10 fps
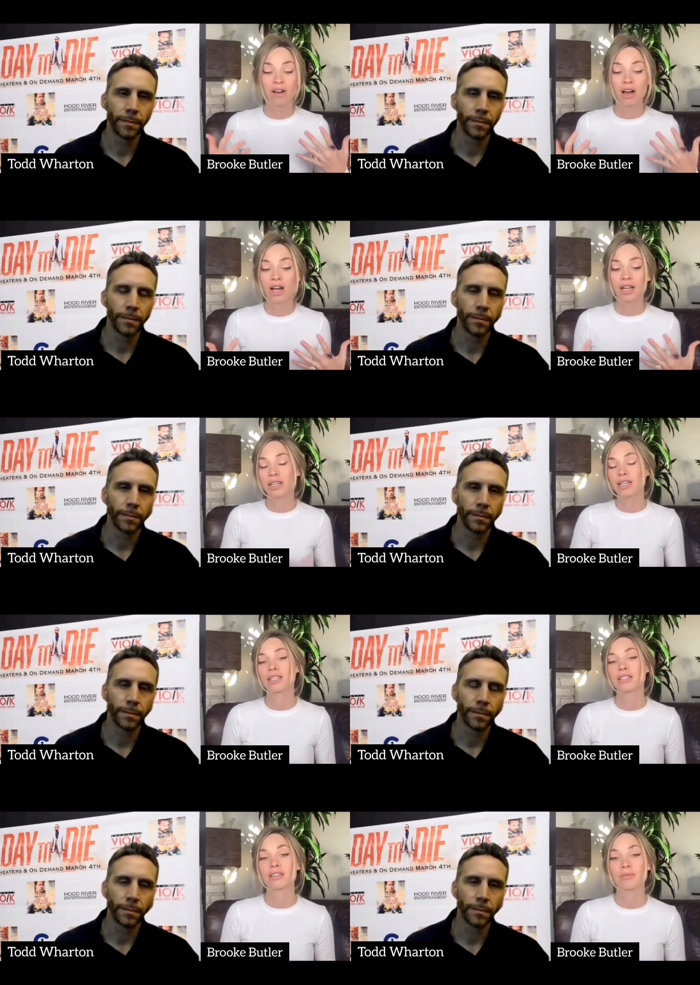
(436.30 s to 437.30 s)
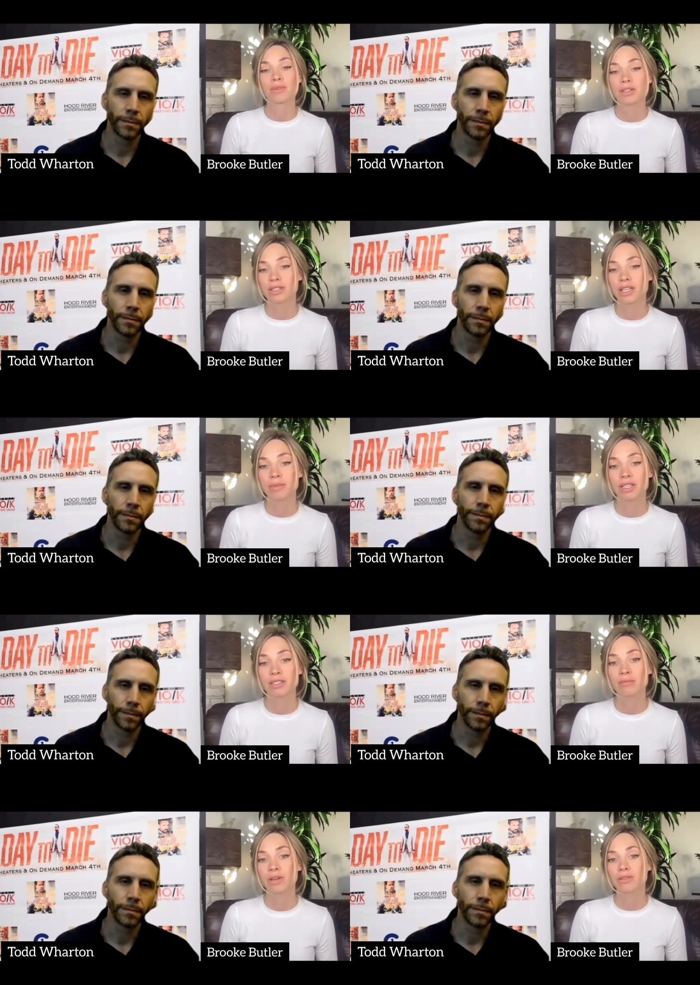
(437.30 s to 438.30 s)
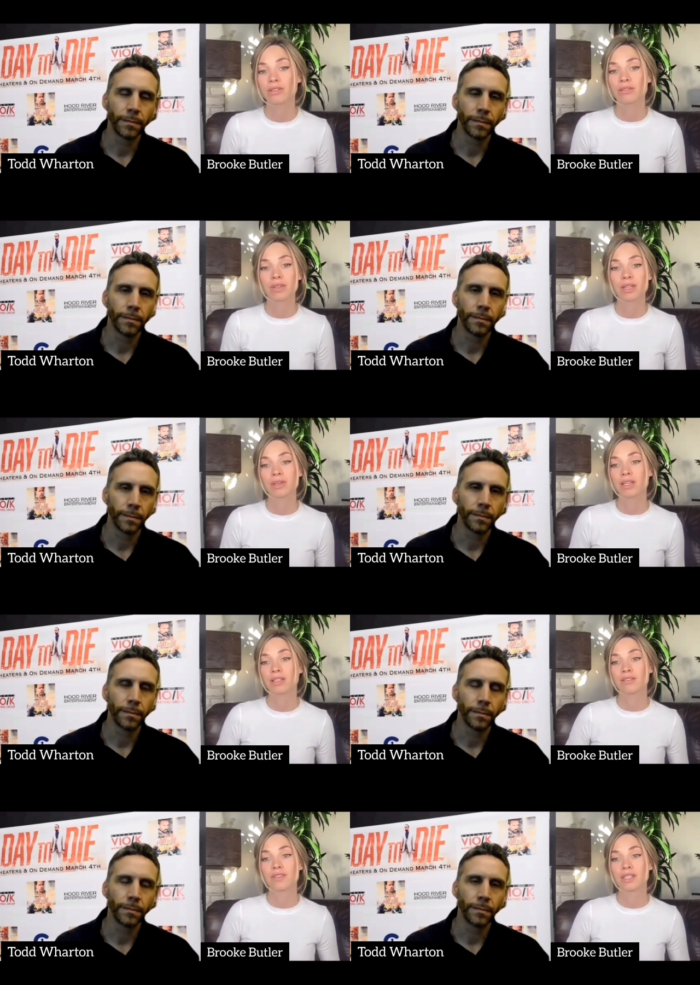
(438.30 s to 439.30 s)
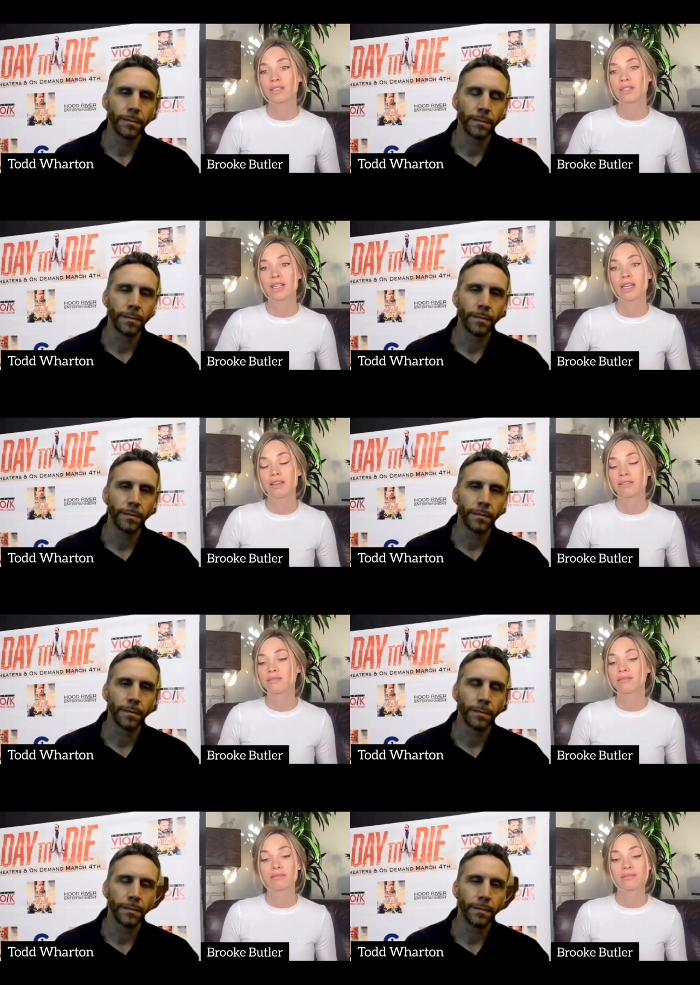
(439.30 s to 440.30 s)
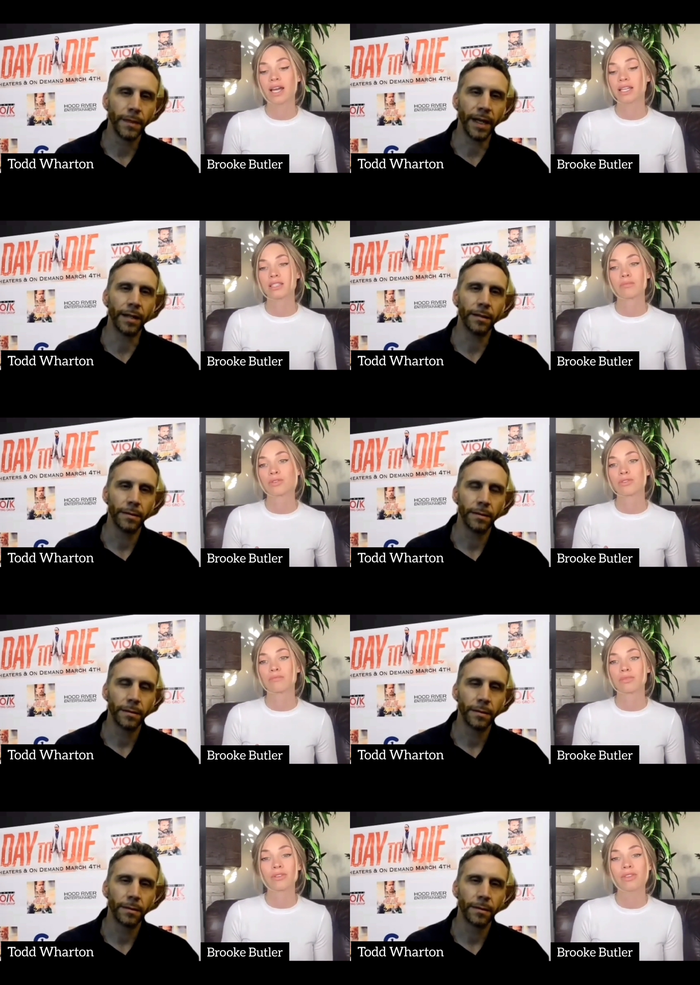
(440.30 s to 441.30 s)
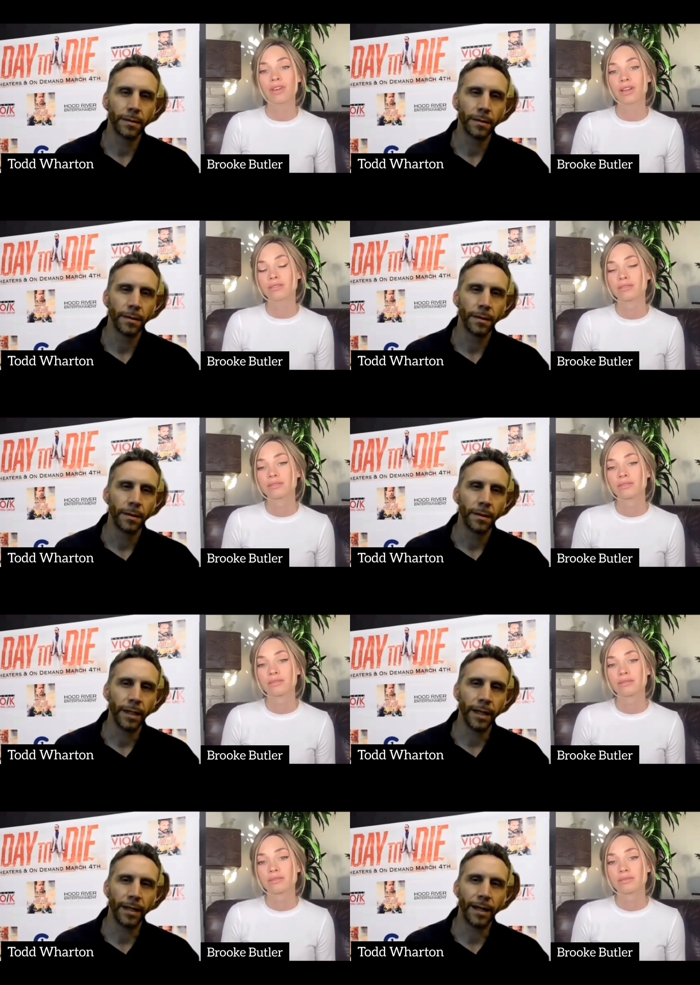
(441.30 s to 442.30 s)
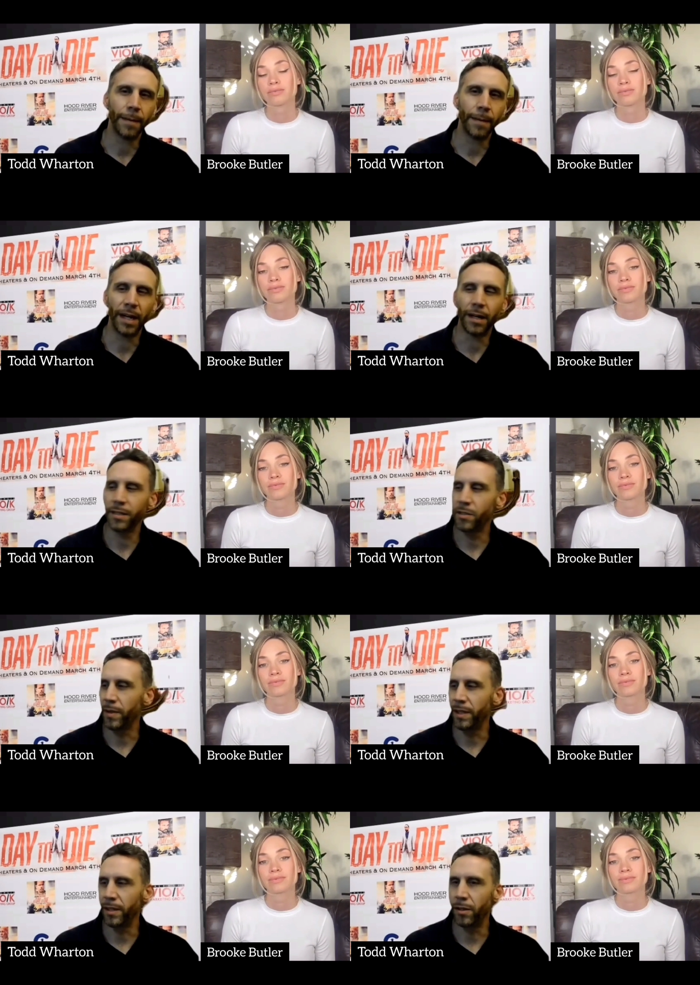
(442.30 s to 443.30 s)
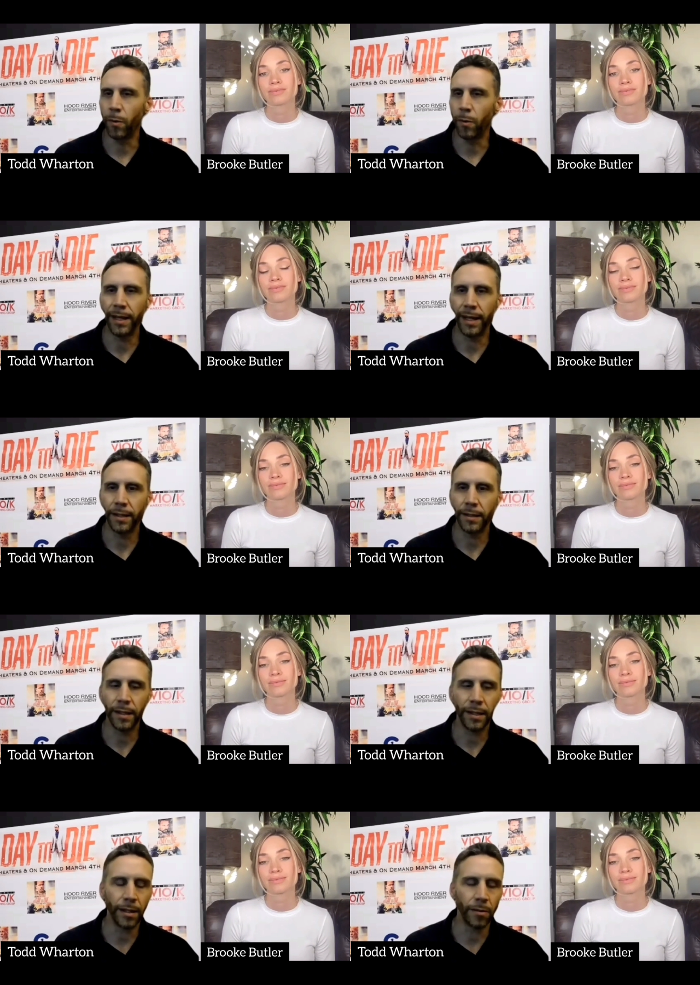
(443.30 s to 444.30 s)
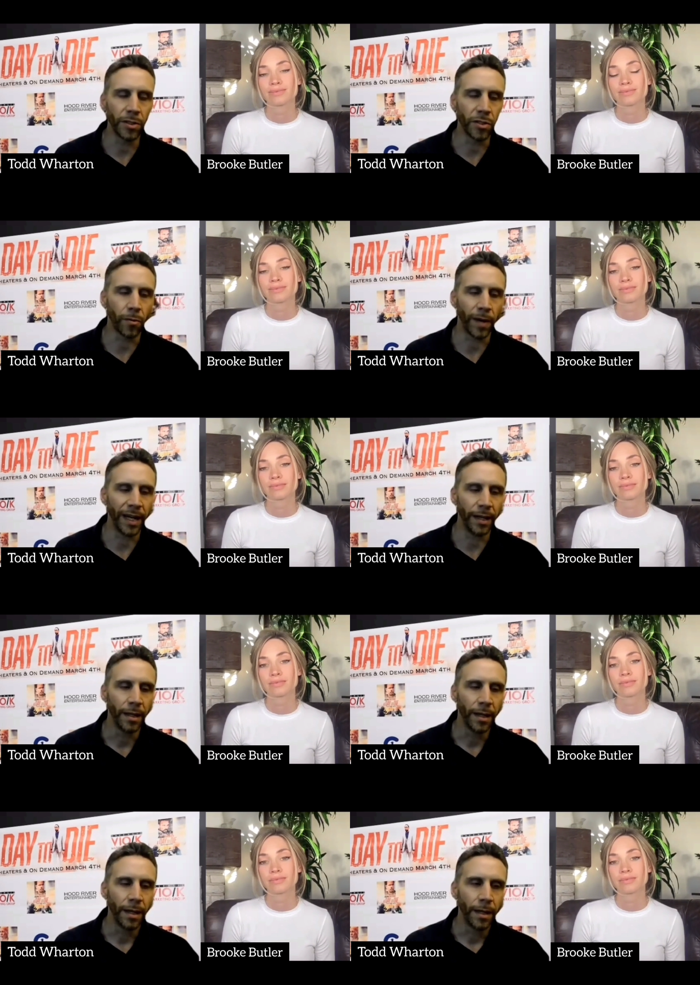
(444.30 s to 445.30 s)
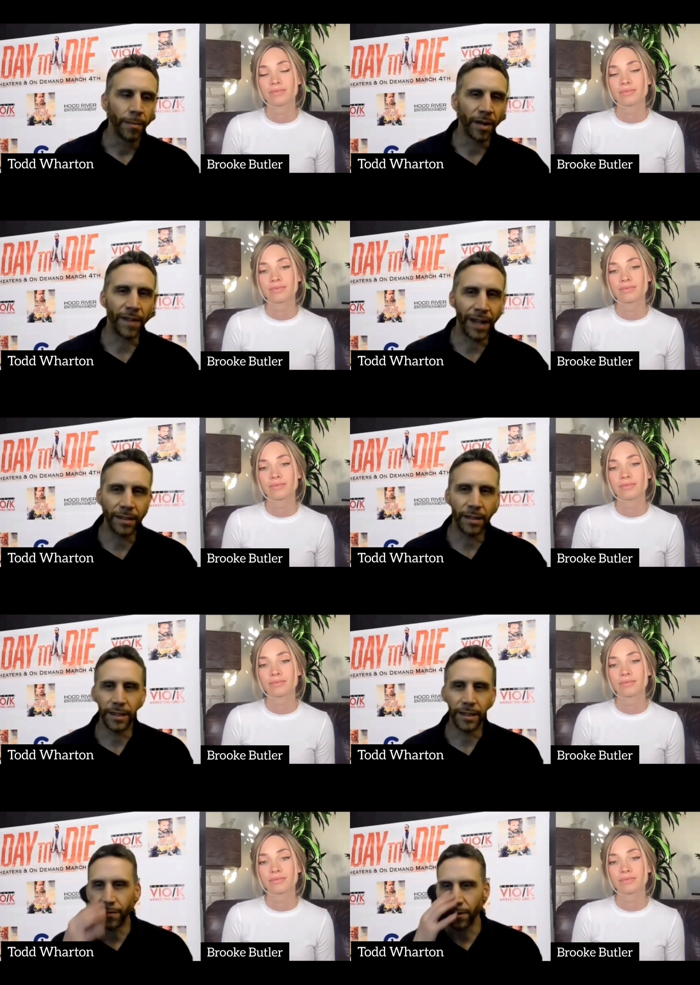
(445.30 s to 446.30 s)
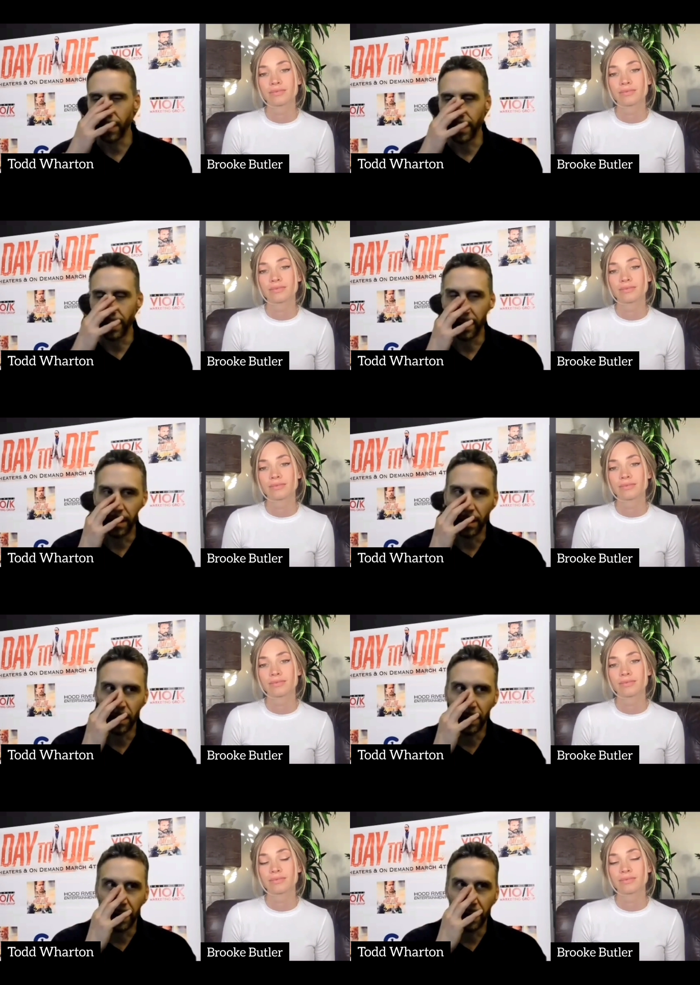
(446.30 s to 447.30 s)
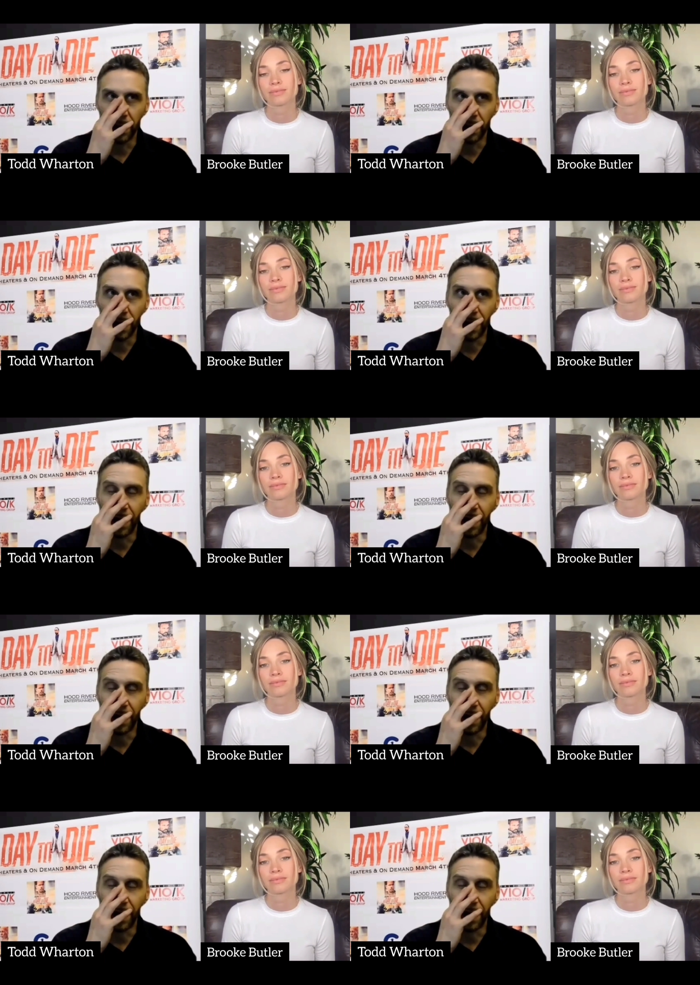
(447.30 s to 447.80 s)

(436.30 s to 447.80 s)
Speaker 1: a hug and a kiss to the person that means the most to me because if this is it, that's yeah. the most important thing.
Speaker 2: Yeah. I'll be honest with you. The way it ended, it was great. But if it ended differently, and